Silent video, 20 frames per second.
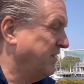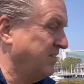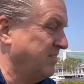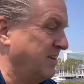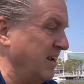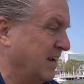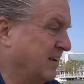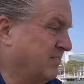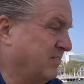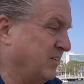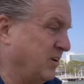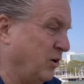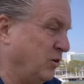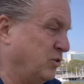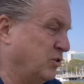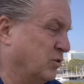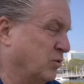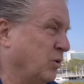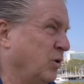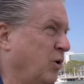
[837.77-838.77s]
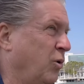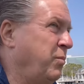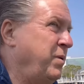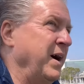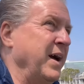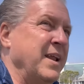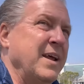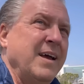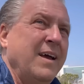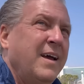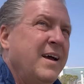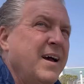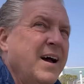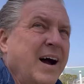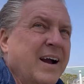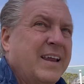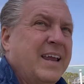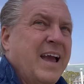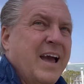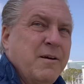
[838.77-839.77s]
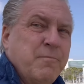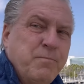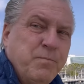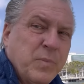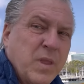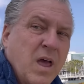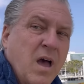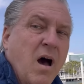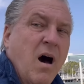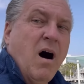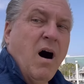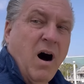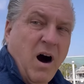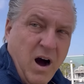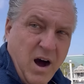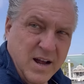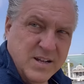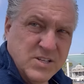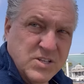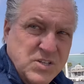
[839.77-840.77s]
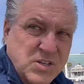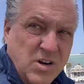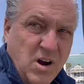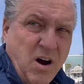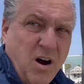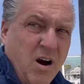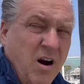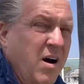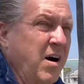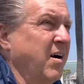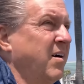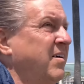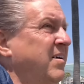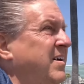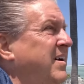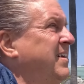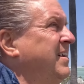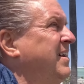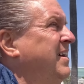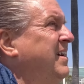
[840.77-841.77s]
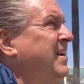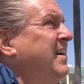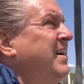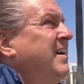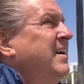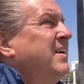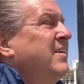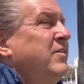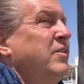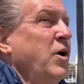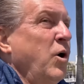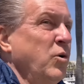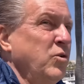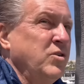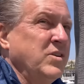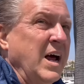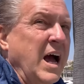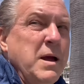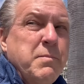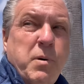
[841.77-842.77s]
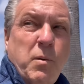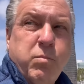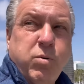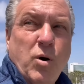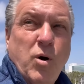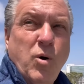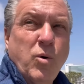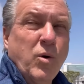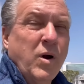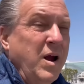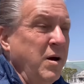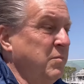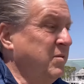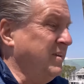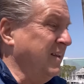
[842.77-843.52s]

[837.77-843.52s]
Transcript: stuff goes through, but again, OnStar, those type of programs